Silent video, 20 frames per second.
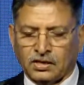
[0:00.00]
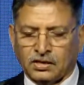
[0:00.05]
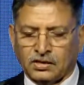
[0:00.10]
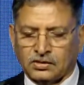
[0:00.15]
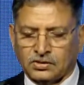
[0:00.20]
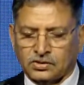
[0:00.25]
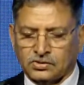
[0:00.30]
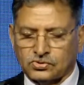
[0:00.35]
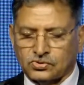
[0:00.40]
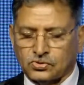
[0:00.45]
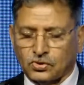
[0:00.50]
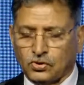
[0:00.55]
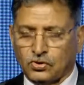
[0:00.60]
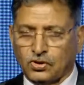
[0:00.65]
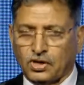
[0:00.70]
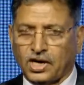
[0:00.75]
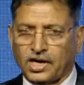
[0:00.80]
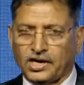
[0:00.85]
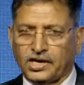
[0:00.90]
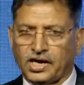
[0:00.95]
So
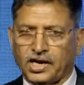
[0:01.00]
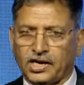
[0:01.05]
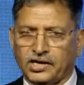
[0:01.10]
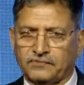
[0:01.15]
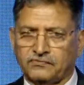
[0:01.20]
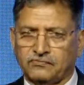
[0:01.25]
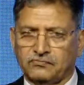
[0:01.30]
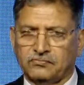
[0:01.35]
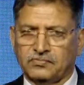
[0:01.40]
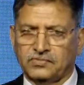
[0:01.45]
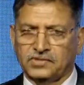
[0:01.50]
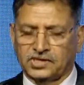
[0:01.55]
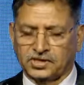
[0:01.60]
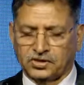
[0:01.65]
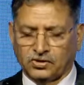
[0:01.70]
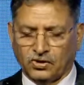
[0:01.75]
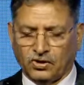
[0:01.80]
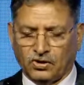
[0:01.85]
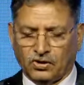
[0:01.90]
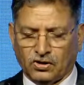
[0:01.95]
I
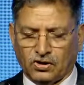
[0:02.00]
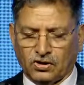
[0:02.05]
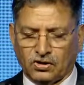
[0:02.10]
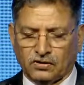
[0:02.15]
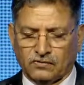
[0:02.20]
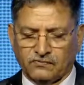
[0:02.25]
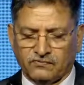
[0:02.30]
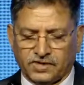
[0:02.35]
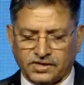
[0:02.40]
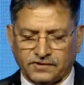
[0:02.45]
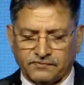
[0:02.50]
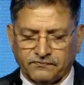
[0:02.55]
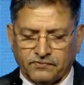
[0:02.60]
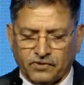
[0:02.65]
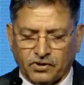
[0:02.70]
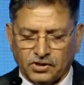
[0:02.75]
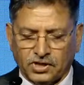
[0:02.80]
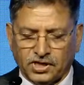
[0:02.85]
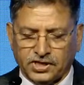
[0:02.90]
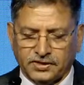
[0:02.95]
recall very
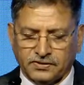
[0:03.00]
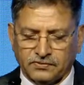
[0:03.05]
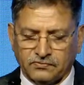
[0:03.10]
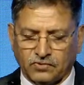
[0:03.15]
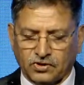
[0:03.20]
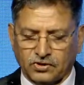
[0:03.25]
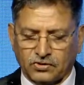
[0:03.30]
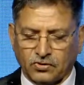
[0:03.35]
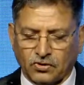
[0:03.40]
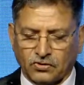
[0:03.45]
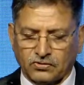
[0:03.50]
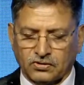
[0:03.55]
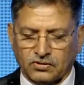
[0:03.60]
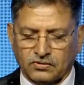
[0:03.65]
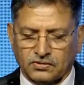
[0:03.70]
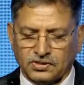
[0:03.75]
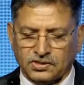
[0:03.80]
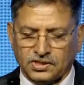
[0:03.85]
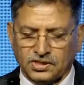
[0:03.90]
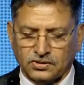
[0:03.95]
fondly what Dr.
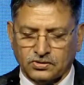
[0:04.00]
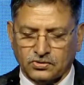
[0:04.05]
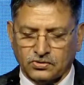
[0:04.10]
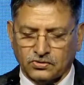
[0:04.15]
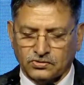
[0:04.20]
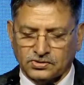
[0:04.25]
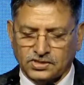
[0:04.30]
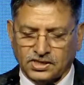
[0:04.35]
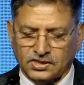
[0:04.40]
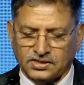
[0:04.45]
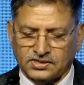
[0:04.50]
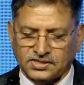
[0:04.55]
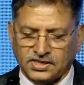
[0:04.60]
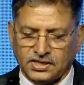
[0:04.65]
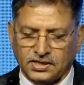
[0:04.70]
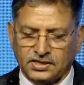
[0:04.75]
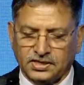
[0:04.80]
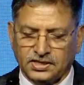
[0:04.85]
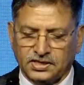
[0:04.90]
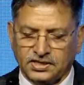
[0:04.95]
Tedros had
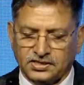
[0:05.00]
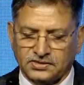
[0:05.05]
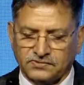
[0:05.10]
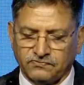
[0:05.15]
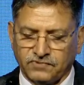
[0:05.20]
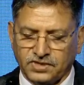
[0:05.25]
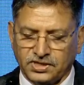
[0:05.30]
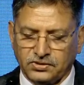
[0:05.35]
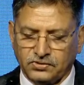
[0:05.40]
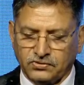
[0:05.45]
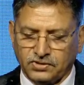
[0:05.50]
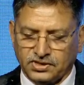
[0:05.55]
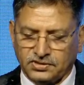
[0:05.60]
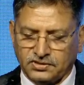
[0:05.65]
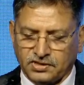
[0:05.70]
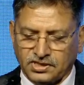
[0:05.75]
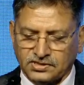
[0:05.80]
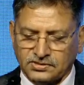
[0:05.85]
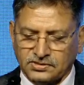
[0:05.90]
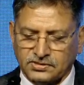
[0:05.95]
said in his video
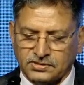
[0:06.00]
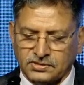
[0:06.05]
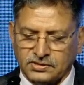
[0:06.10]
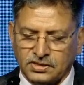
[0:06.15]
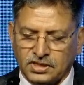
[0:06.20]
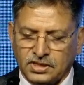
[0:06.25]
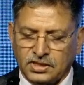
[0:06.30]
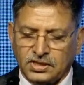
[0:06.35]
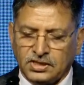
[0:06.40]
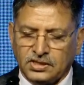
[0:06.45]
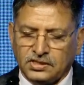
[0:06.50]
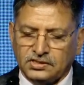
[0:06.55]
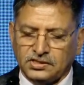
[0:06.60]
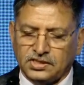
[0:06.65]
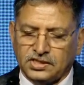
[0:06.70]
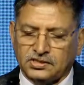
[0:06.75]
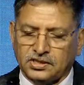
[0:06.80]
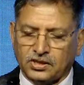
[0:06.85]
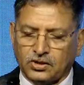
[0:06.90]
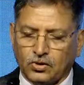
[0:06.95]
address,
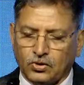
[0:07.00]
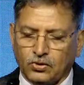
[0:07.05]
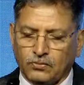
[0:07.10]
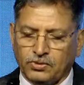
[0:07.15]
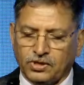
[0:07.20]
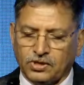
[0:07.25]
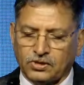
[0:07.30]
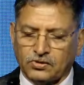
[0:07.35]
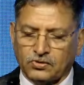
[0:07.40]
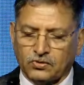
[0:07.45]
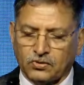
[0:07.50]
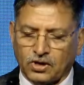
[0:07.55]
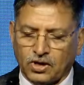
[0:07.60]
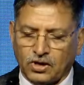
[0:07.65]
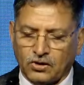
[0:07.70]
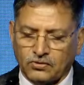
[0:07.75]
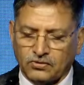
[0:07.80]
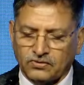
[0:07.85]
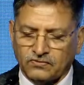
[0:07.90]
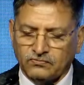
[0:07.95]
that the global
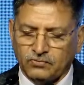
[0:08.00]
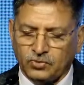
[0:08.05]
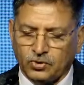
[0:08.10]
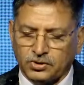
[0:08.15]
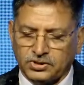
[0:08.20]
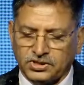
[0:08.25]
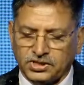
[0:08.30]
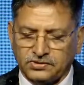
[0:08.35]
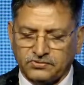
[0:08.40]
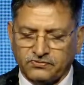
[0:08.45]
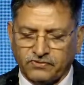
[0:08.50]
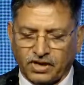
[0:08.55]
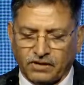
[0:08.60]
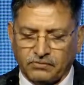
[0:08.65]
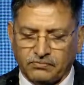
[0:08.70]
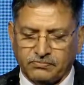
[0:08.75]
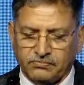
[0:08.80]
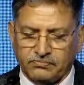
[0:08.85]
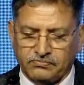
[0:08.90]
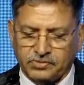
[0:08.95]
rollout of more than 12
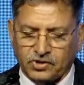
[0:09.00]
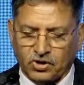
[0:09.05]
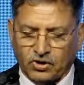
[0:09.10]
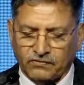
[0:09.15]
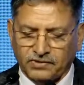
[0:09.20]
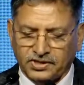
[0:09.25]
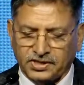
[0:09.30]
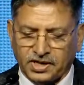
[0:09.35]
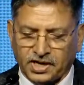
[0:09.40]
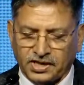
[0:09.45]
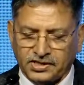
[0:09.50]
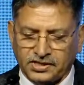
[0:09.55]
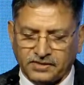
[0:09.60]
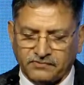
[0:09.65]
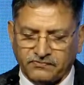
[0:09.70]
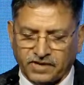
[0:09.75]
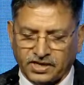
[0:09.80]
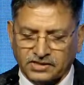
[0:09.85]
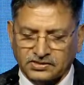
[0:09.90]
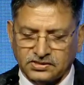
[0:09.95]
COVID-19
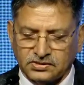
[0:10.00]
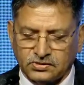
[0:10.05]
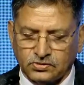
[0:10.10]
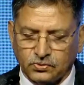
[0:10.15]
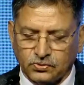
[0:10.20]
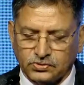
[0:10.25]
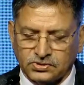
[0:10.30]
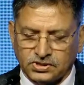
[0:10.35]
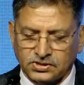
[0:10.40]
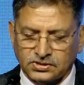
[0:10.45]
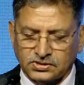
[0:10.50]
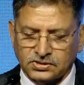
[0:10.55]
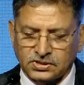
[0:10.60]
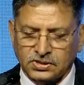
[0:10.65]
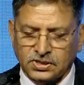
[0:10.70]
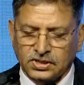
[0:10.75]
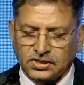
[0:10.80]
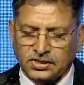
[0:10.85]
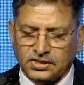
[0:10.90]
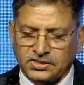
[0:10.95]
vaccine doses
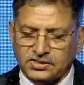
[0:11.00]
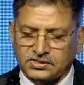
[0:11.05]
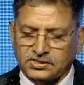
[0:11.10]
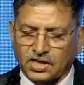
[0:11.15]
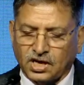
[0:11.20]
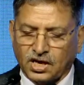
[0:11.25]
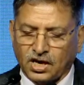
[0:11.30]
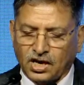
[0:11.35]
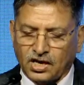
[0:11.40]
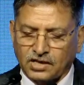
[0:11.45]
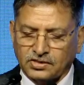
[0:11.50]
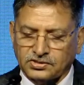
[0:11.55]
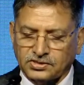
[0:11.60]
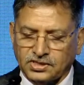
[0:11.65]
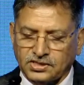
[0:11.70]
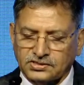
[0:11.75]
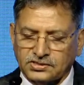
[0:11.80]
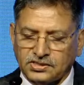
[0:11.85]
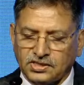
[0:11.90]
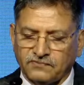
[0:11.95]
is the
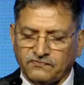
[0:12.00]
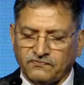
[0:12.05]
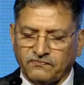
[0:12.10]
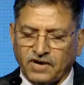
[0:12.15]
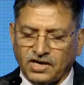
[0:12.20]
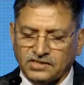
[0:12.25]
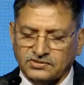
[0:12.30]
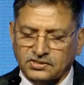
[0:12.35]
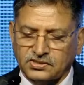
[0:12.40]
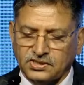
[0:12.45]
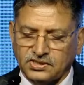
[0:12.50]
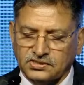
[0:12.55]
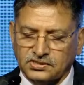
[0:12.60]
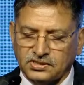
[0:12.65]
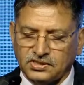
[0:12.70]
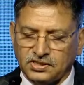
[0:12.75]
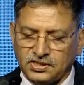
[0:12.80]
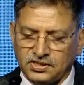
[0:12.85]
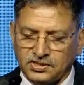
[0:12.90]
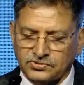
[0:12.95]
largest and fastest
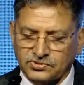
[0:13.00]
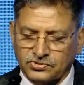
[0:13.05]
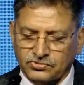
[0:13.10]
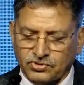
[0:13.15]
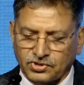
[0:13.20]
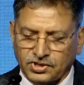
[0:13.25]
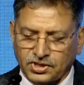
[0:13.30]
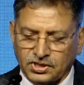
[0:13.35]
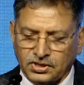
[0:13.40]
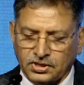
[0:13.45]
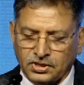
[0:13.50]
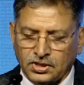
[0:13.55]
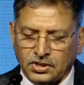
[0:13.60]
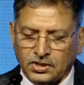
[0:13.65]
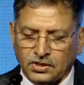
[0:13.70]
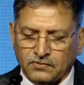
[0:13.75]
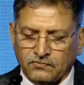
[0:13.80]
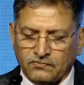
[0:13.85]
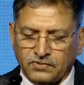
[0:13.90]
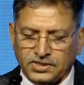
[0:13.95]
in history,
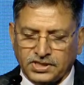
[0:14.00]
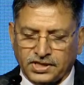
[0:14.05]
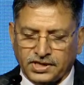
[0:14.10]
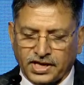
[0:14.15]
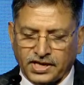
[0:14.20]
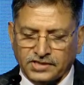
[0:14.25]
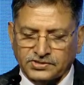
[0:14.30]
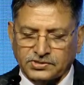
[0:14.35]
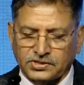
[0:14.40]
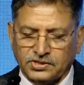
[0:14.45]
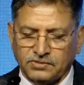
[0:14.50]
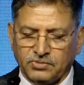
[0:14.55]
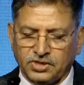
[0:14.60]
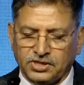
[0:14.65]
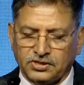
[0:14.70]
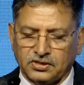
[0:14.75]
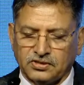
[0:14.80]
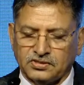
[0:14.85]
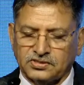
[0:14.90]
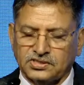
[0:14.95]
with an
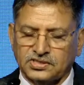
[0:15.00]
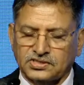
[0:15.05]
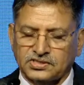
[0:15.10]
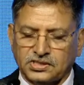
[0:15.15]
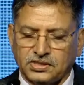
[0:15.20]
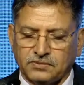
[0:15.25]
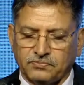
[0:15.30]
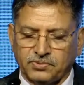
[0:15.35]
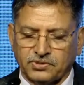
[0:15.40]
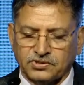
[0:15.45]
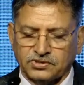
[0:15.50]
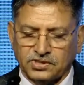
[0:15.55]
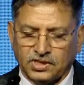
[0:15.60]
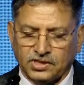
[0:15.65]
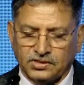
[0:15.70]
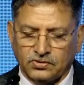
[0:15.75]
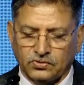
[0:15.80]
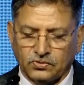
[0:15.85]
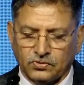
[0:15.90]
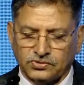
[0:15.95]
estimated
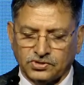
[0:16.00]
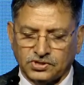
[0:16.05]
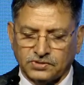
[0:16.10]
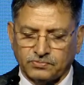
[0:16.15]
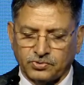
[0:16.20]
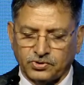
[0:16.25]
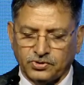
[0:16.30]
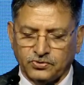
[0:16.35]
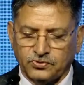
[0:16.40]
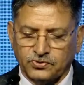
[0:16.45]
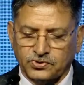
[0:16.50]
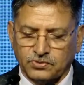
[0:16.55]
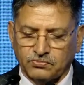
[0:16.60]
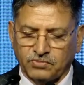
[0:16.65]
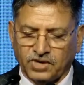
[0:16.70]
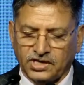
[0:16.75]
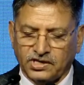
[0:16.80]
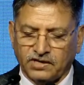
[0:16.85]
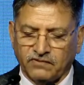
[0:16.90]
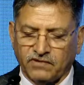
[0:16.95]
60% doses produced
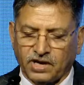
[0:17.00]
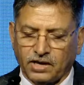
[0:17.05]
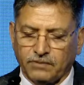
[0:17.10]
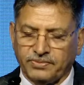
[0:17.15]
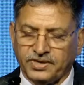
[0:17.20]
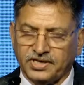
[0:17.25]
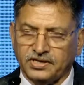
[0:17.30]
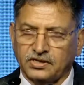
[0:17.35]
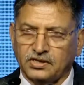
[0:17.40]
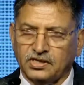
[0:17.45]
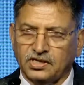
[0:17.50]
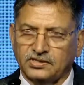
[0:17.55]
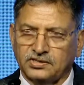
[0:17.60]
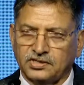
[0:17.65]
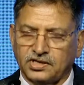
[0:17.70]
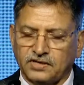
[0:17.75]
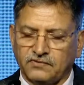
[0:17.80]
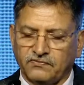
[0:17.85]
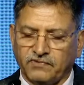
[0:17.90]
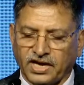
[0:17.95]
by developing
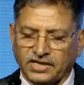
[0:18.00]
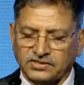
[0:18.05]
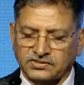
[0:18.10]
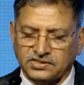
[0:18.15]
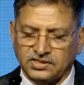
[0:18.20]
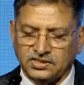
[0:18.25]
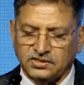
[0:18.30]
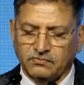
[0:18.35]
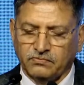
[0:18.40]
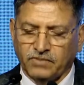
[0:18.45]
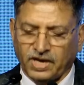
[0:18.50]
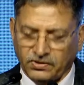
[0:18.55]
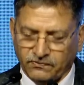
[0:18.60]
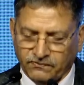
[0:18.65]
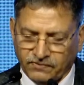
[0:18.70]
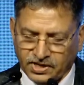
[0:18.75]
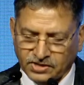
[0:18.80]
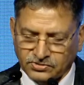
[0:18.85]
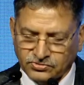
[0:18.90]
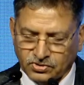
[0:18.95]
country vaccine
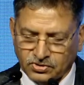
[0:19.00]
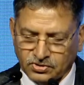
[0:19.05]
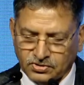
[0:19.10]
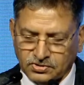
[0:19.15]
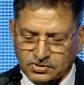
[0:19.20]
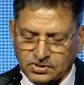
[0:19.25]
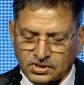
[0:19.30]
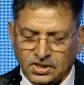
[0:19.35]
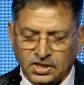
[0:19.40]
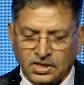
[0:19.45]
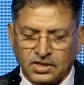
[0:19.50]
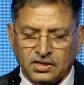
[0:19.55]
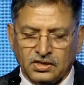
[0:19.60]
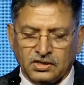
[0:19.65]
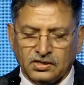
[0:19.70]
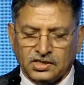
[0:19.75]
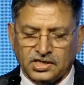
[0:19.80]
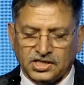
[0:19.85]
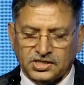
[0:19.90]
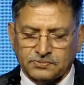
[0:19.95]
manufacturers.
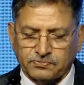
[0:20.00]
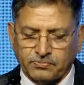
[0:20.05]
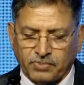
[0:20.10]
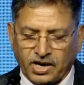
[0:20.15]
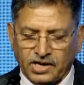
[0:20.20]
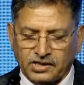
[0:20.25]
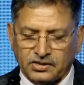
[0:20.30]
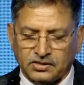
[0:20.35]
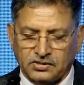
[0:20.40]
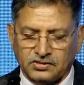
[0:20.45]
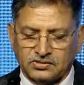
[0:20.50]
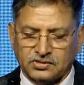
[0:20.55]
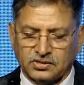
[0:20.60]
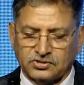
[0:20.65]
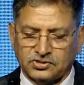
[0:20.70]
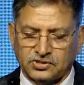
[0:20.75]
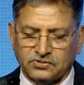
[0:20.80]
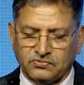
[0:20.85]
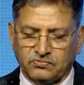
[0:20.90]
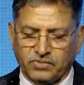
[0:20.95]
Despite this
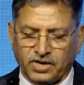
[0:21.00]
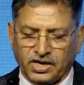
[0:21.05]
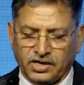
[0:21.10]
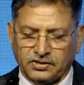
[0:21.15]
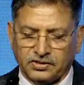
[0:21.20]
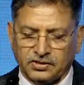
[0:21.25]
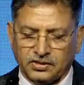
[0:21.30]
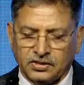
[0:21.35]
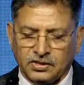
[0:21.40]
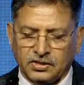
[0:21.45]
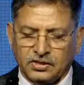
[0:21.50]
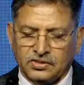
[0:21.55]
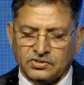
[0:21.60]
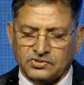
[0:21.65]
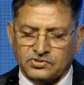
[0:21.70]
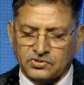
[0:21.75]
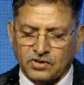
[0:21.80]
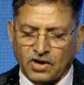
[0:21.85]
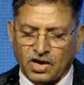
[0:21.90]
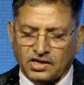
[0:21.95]
achievement,
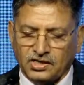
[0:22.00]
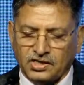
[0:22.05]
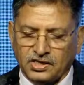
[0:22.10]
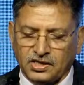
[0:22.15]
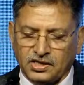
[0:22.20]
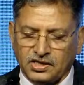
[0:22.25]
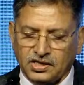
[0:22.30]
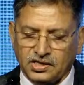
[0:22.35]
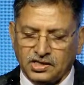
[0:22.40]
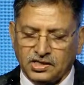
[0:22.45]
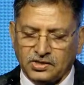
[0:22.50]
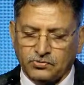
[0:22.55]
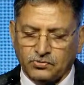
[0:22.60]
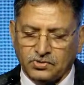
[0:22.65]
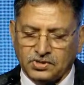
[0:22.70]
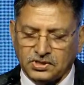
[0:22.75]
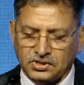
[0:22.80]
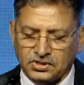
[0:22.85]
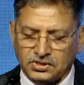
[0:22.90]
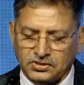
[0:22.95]
stocking
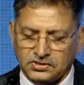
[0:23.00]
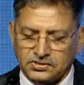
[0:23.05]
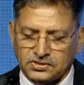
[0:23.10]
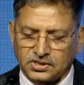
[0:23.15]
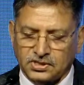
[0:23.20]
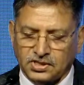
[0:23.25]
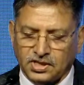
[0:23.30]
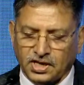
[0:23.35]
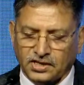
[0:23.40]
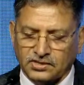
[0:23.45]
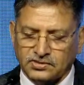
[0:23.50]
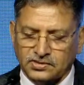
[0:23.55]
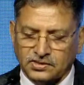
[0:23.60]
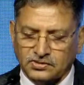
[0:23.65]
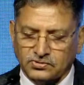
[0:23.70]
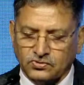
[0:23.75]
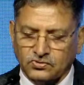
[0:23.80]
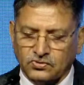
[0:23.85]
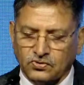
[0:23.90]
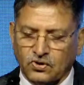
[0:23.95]
inequities in access
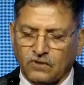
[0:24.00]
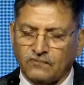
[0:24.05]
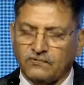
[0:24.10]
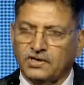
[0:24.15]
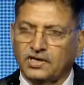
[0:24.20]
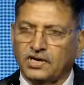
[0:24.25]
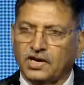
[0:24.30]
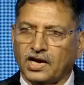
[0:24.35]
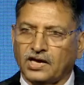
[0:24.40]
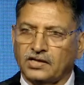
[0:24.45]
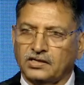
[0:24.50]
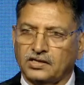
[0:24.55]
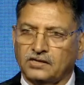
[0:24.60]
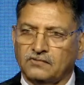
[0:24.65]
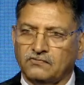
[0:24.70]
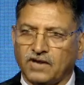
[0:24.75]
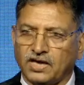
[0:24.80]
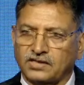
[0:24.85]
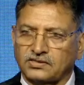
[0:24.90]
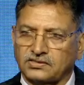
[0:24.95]
to COVID-19
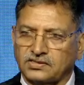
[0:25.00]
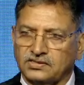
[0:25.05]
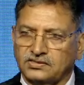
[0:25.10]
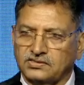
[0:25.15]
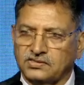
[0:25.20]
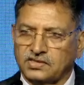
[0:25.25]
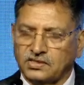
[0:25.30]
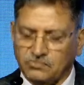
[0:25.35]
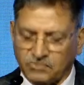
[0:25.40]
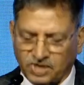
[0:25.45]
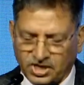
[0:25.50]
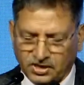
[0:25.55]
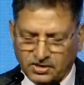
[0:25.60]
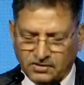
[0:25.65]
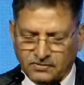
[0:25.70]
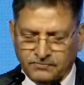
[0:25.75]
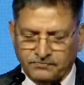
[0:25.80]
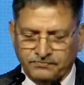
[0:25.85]
vaccines remain.